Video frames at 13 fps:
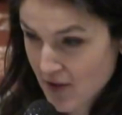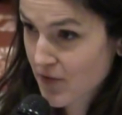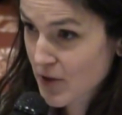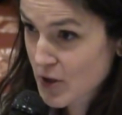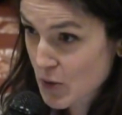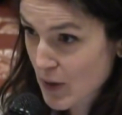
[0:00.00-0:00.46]
The
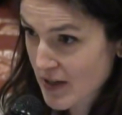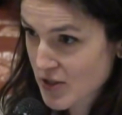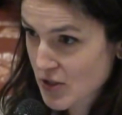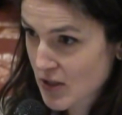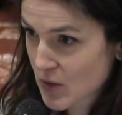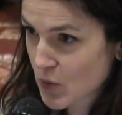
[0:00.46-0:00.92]
first
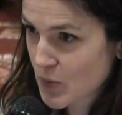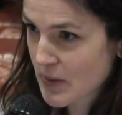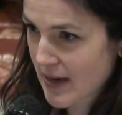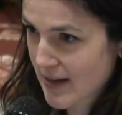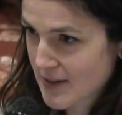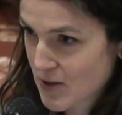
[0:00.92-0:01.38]
question will
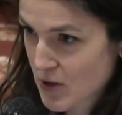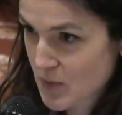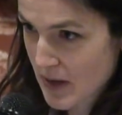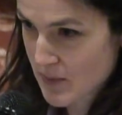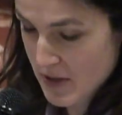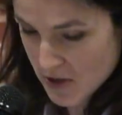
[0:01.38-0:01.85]
be answered
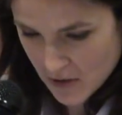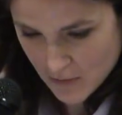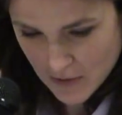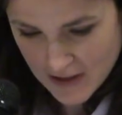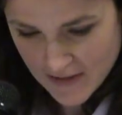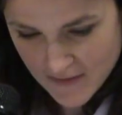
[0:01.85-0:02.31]
by Mr.
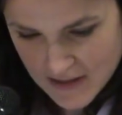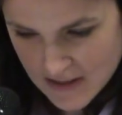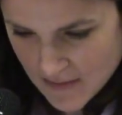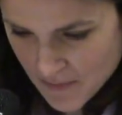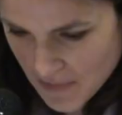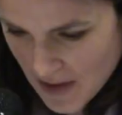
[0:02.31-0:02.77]

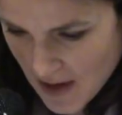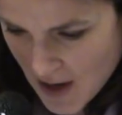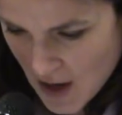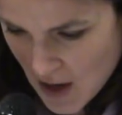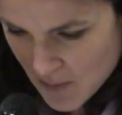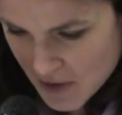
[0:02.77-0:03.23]
Reeves.
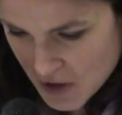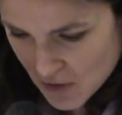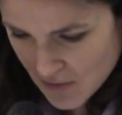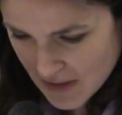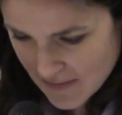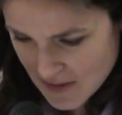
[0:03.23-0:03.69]

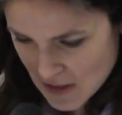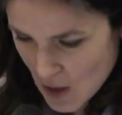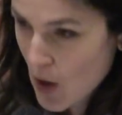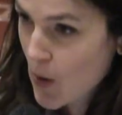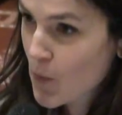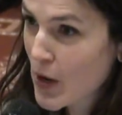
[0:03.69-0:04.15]
Mr. Reeves,
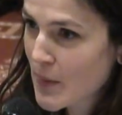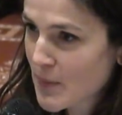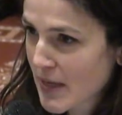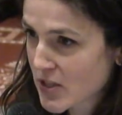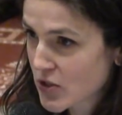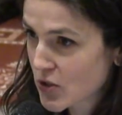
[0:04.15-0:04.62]
what
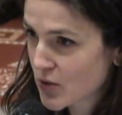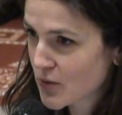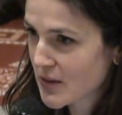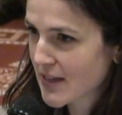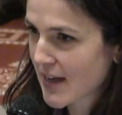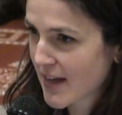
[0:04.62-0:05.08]
makes
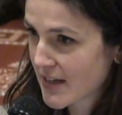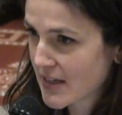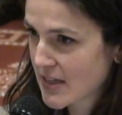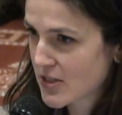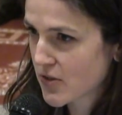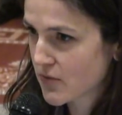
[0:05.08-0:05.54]
you the
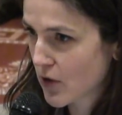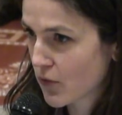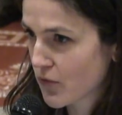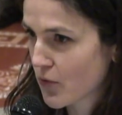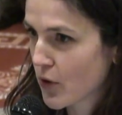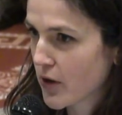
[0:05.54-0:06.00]
candidate to
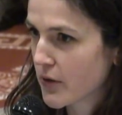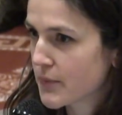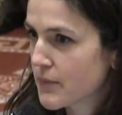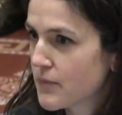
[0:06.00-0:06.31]
vote for?